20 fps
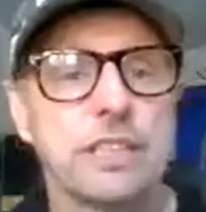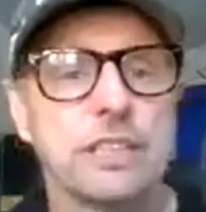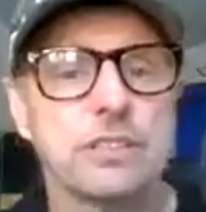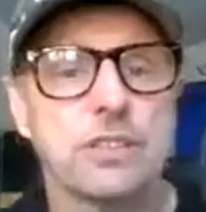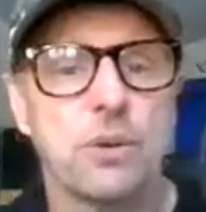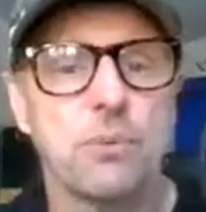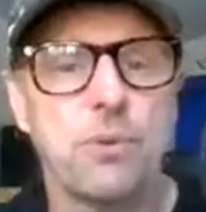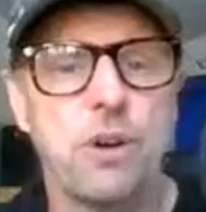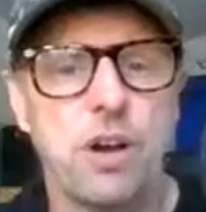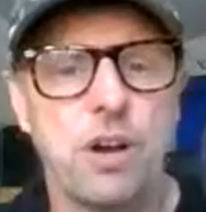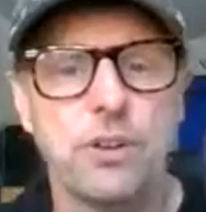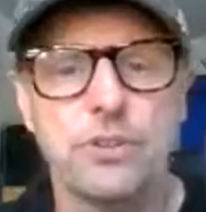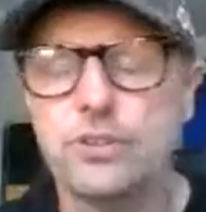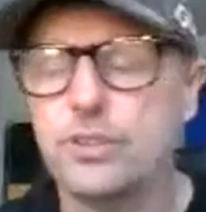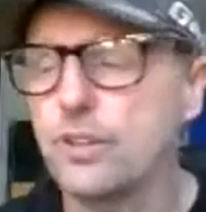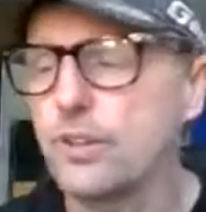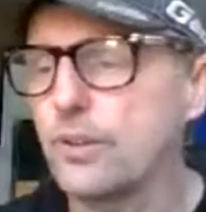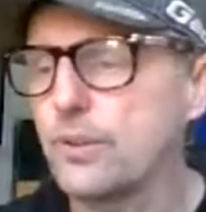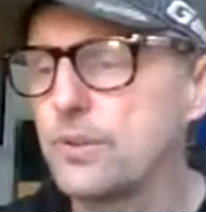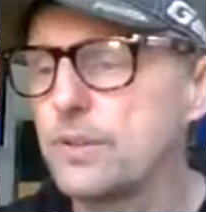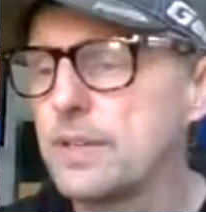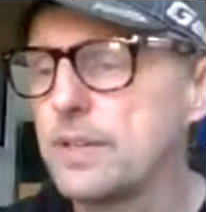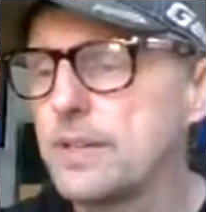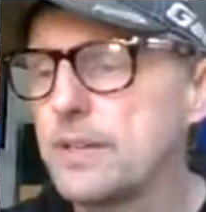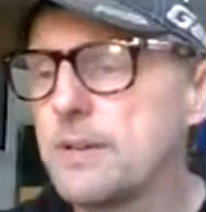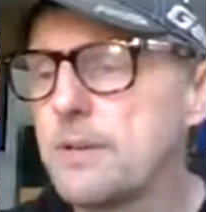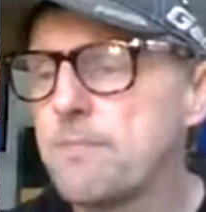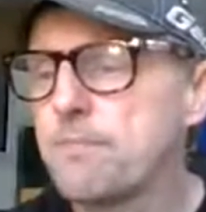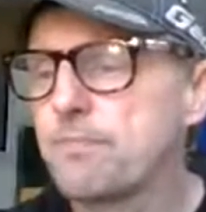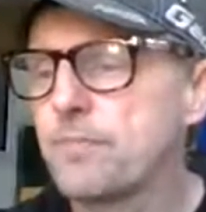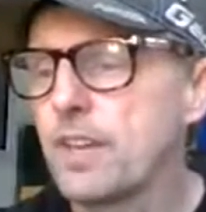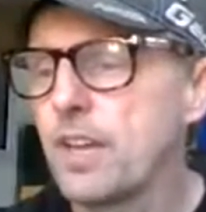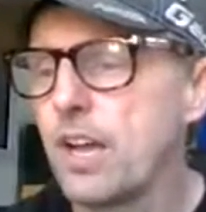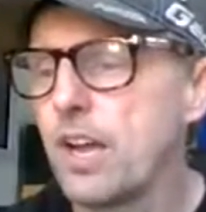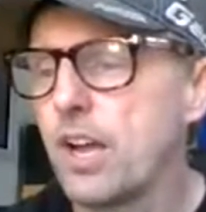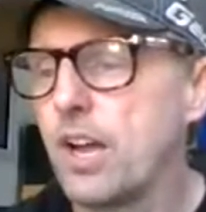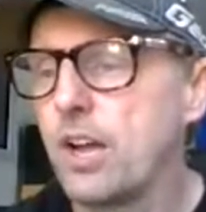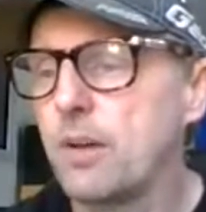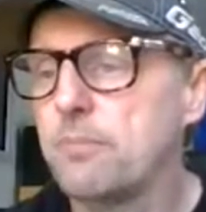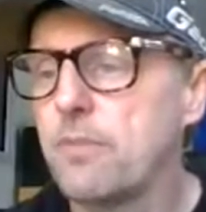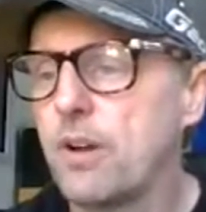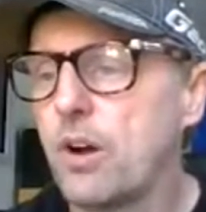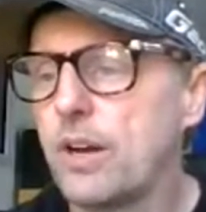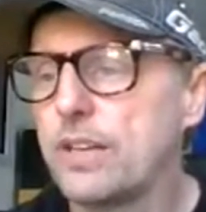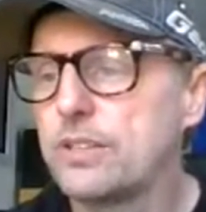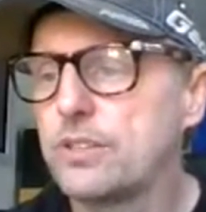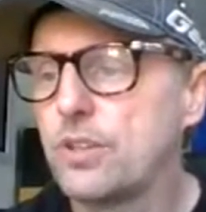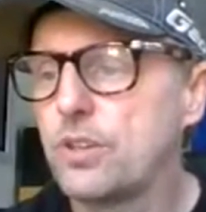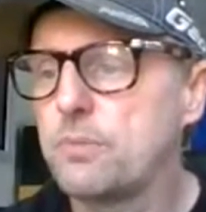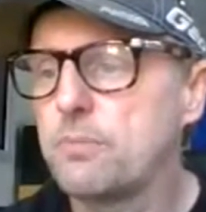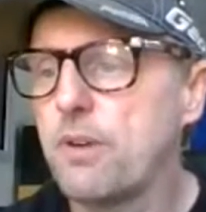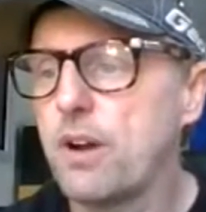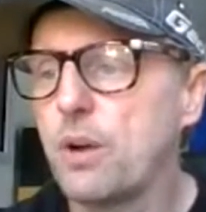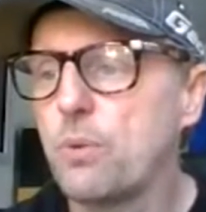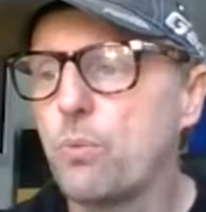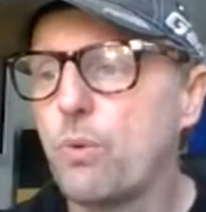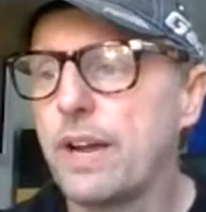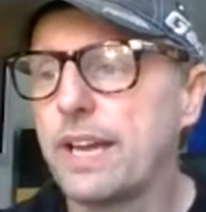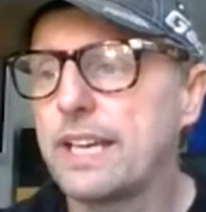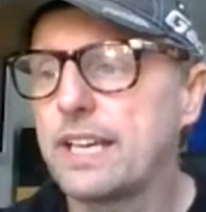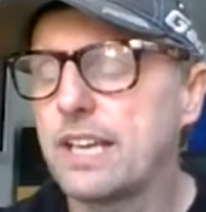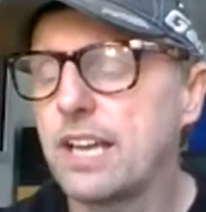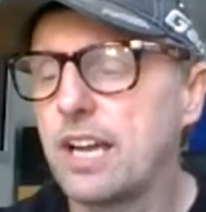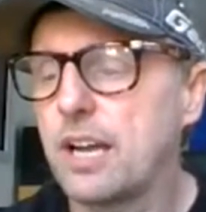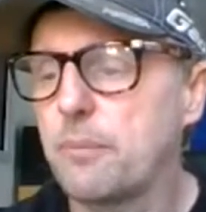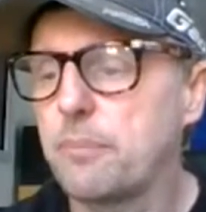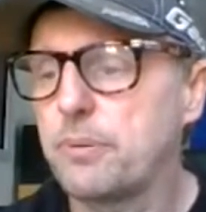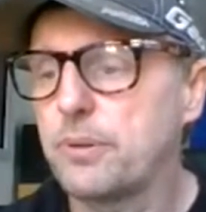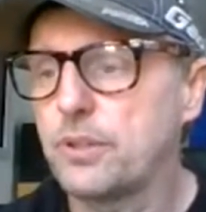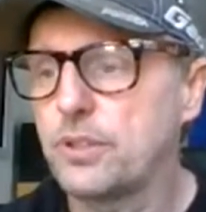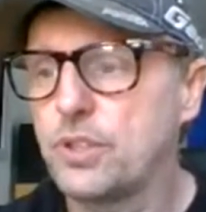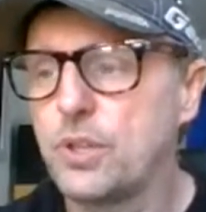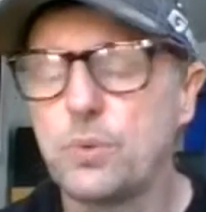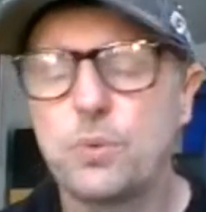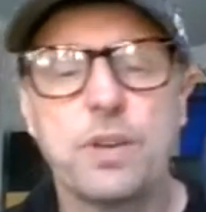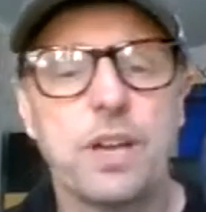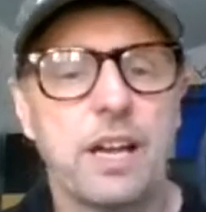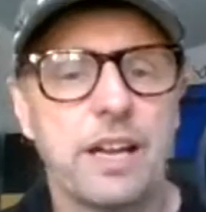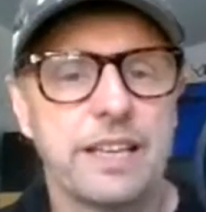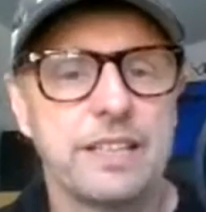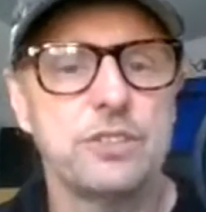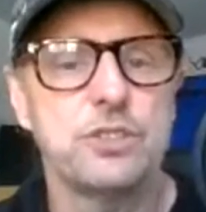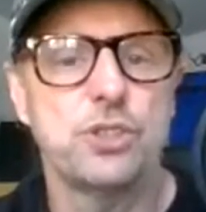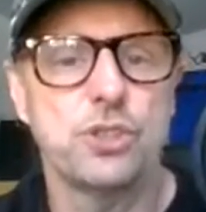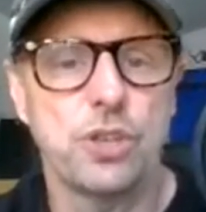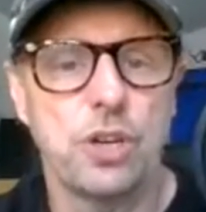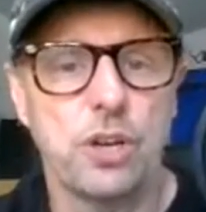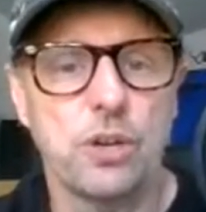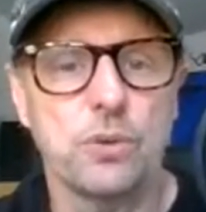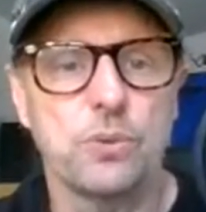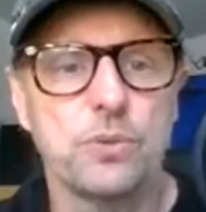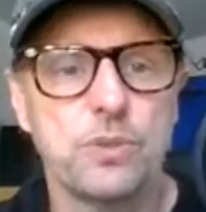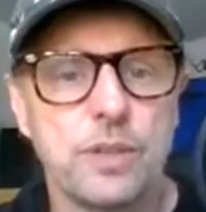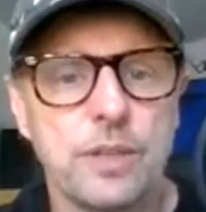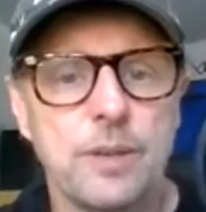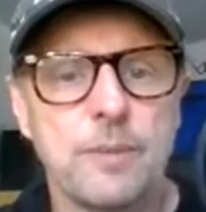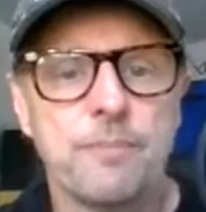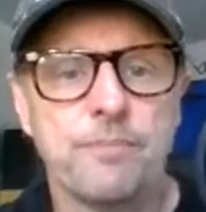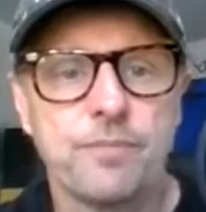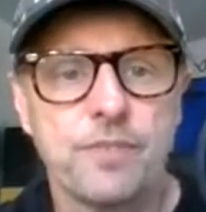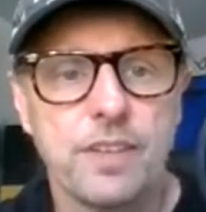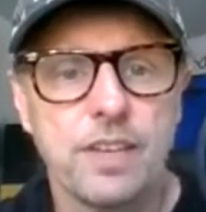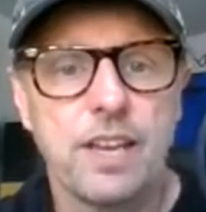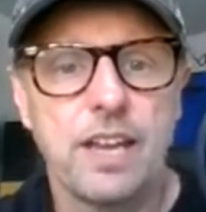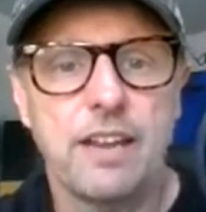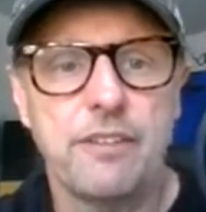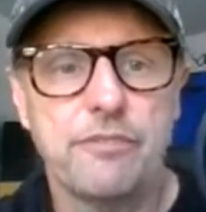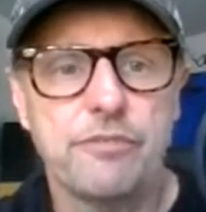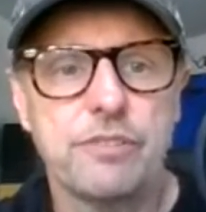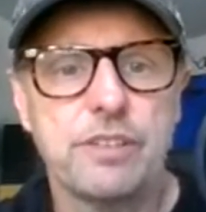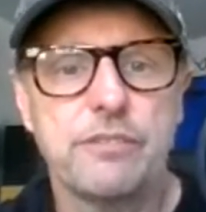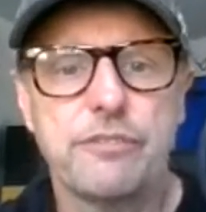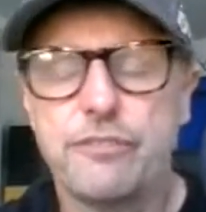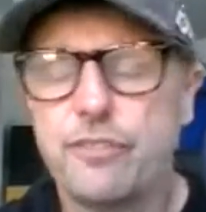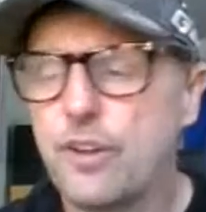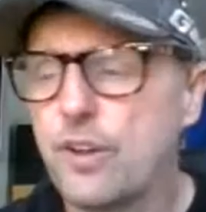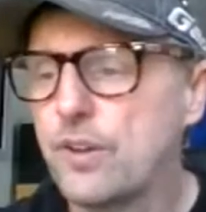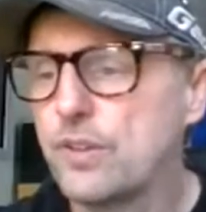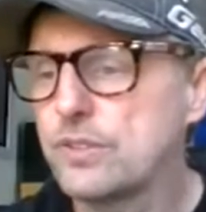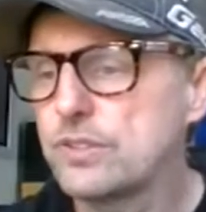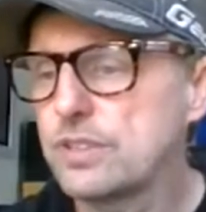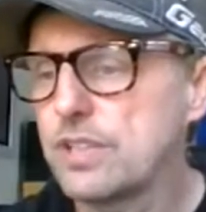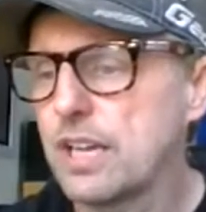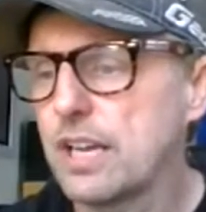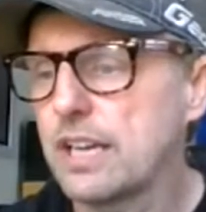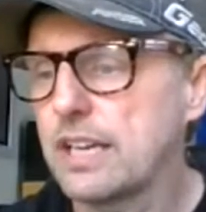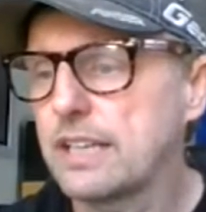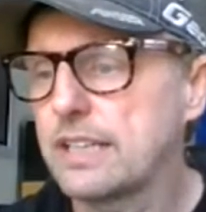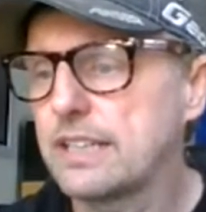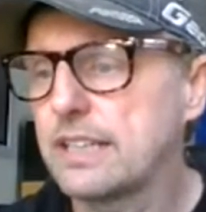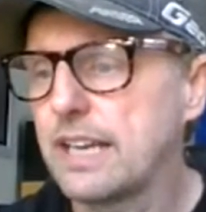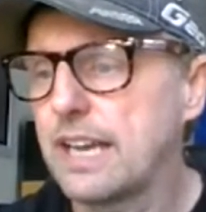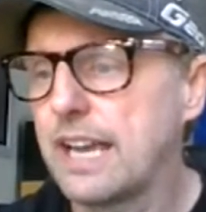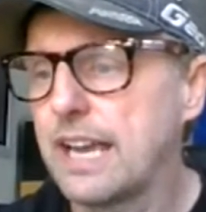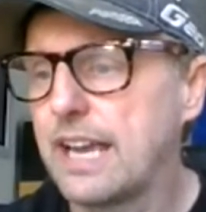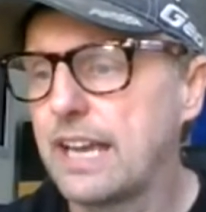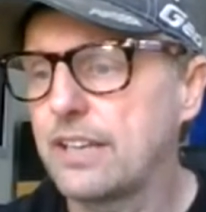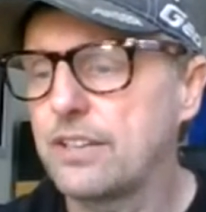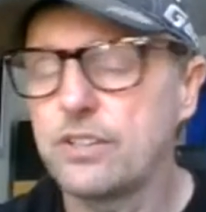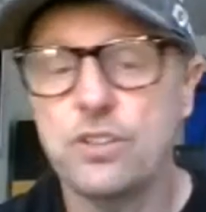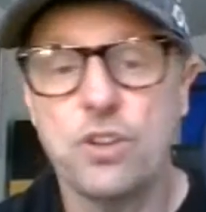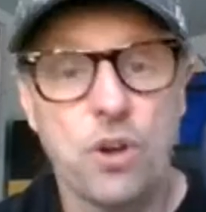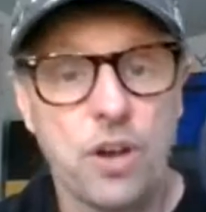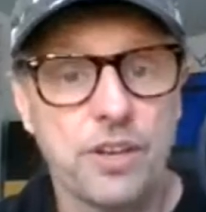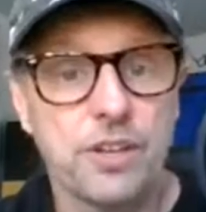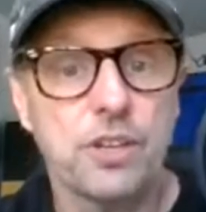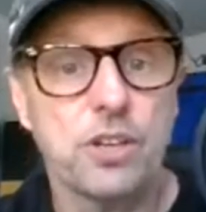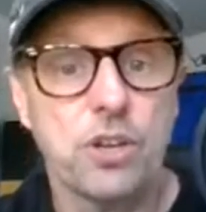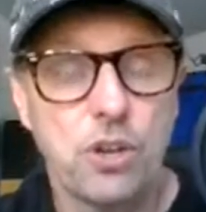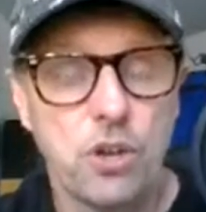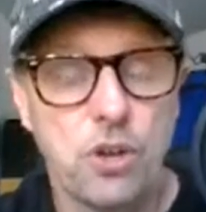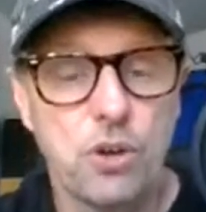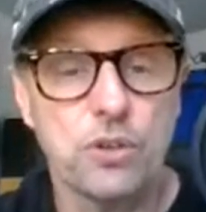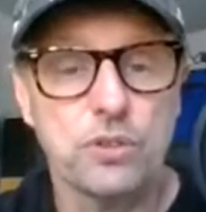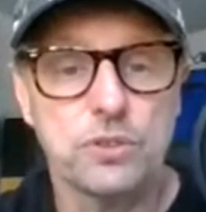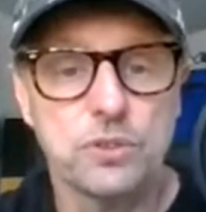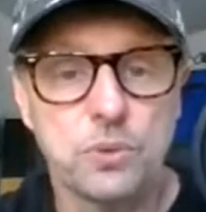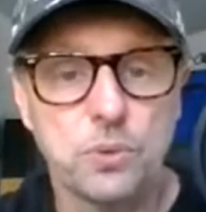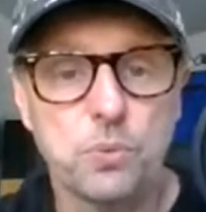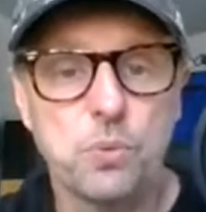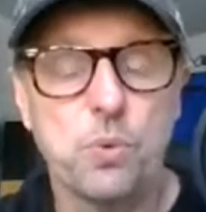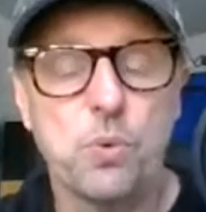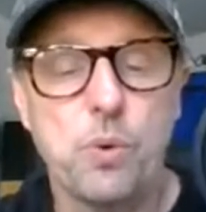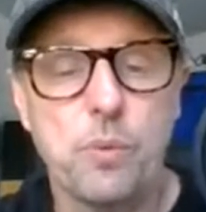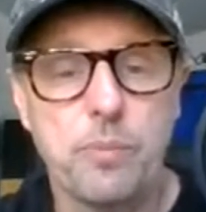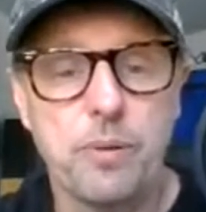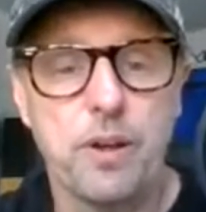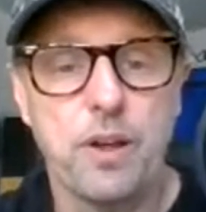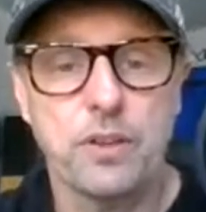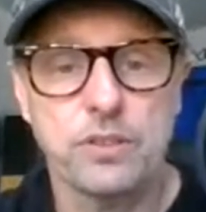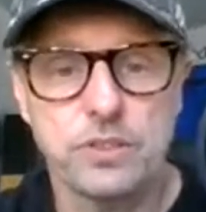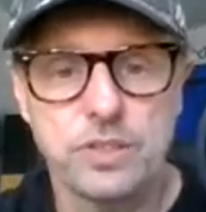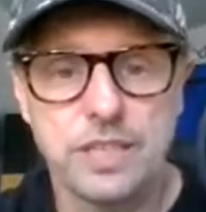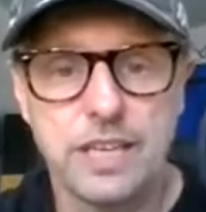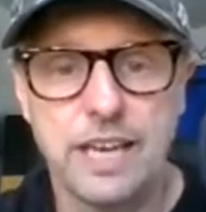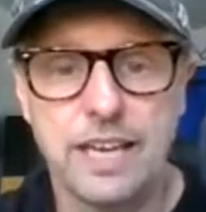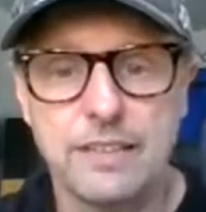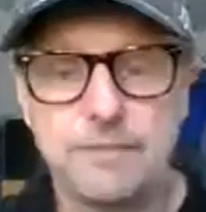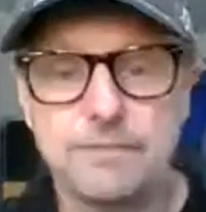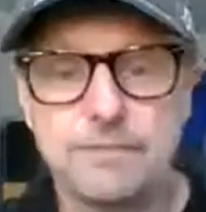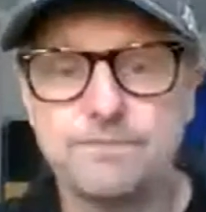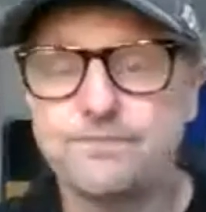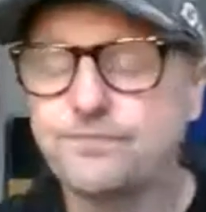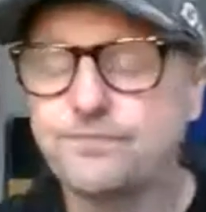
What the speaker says: So what I'll do, I do my Wake Up UK show every Thursday at 9 o'clock till 10:15.